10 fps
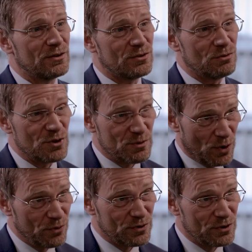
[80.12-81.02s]
to
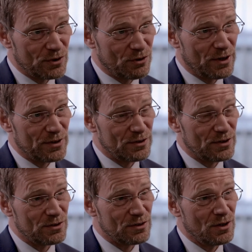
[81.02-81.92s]
respond to the
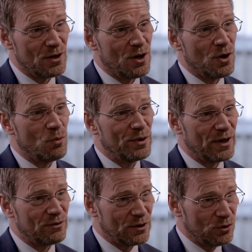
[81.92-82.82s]
crisis
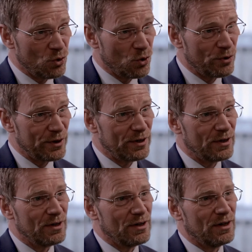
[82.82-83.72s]
without ignoring
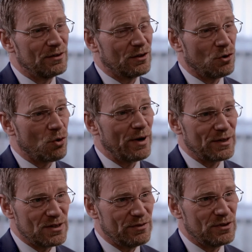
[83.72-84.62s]
the core
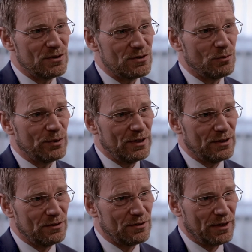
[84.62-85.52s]
activities that we
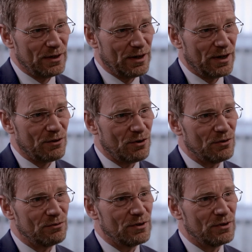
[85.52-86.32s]
need to take care of.